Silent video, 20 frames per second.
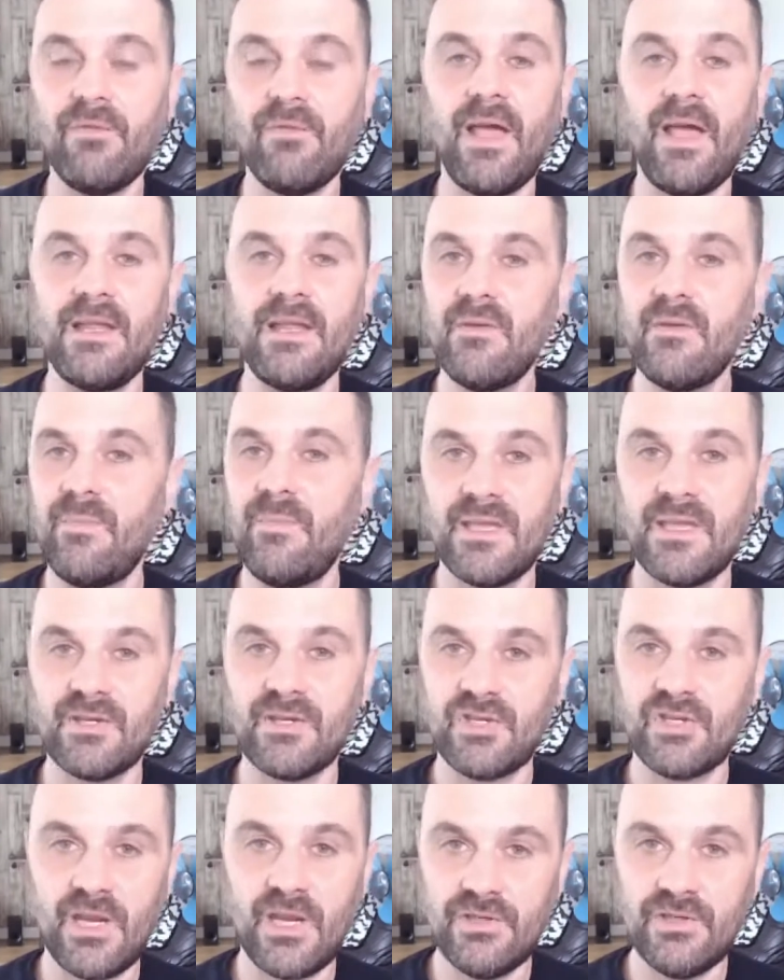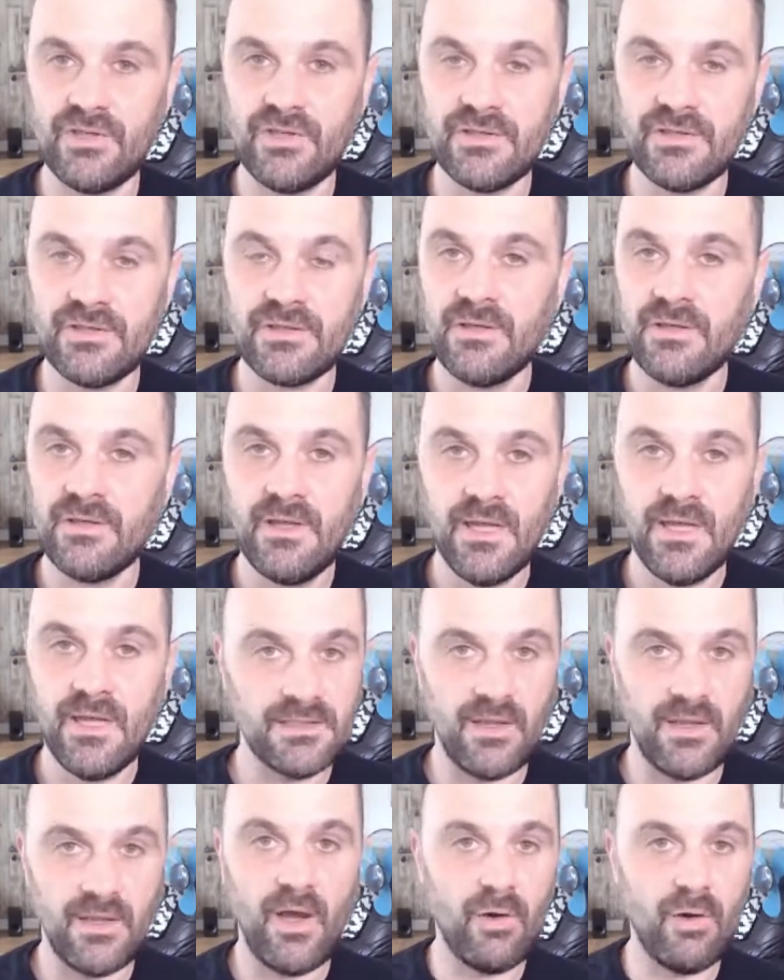For any of the big exchanges,
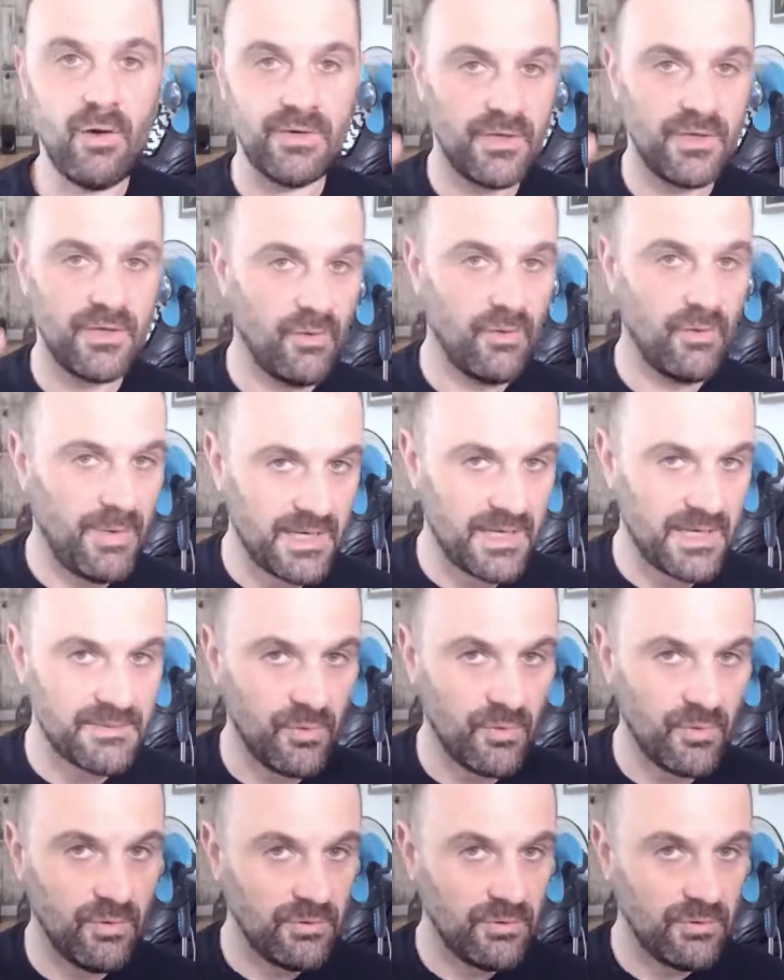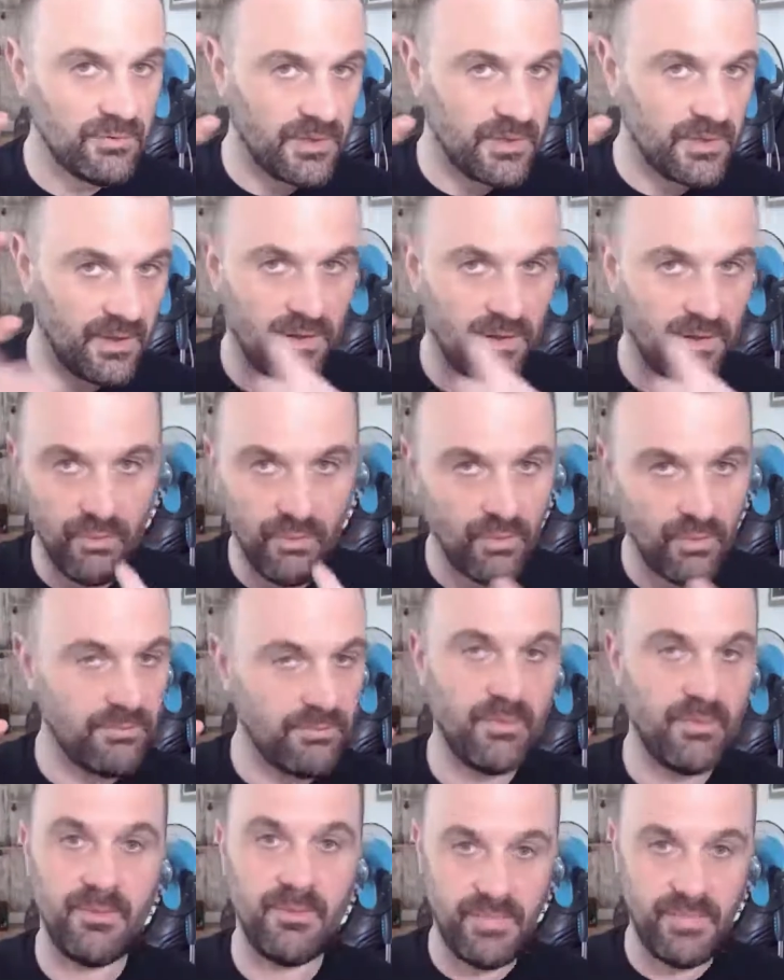it's like holding your passport, or
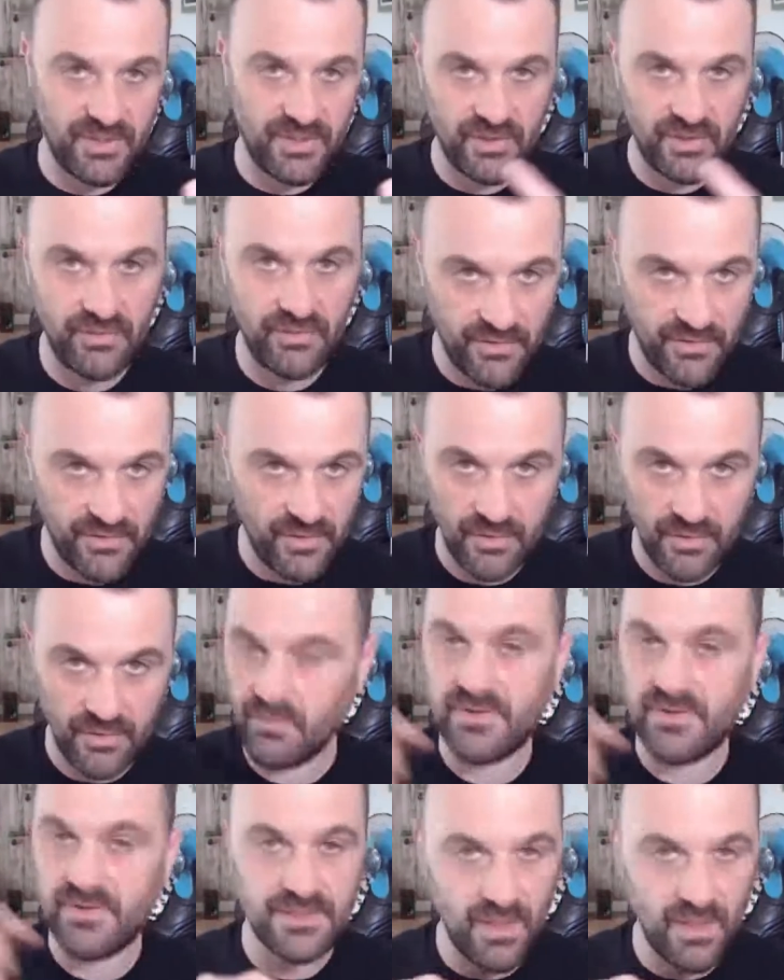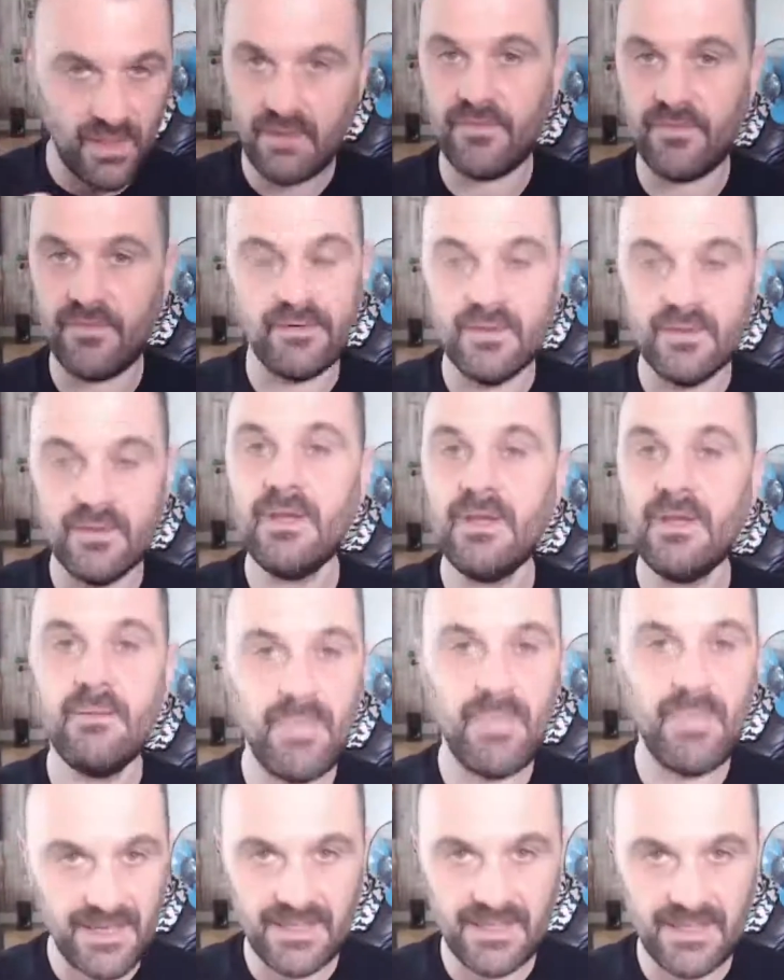with a picture of you with stuff and
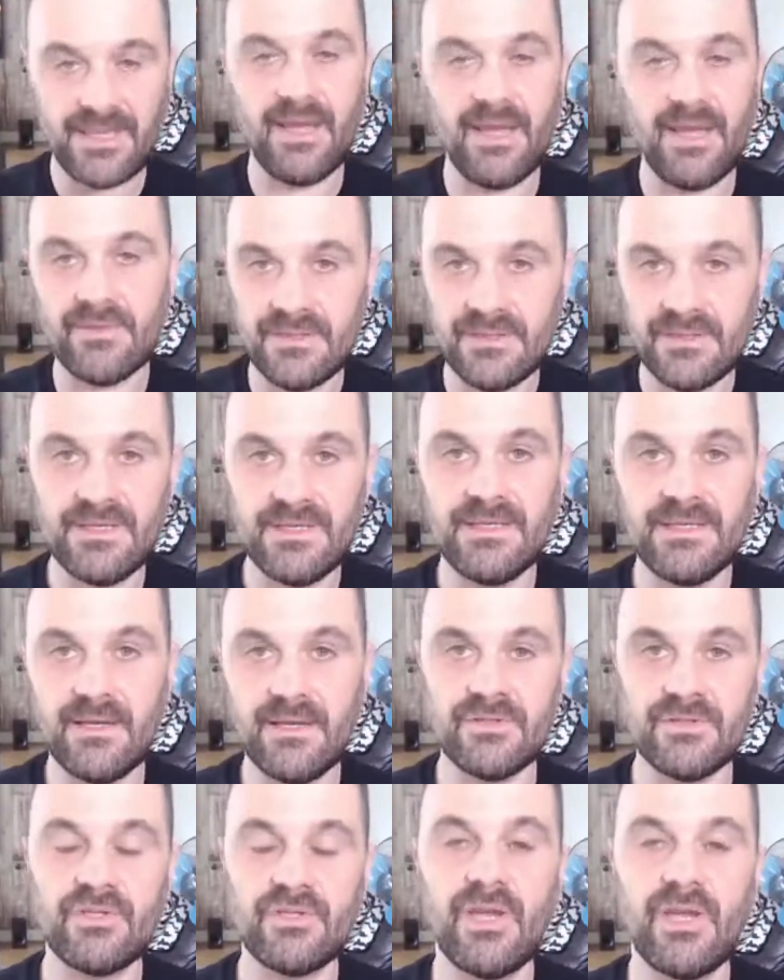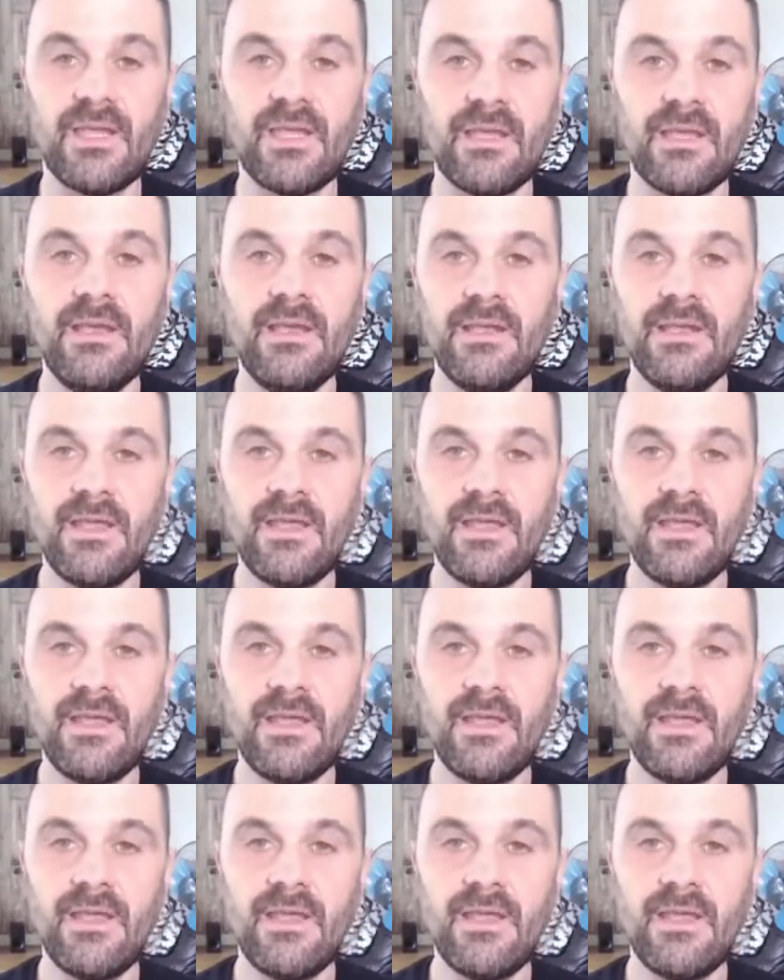bank accounts and details and checking.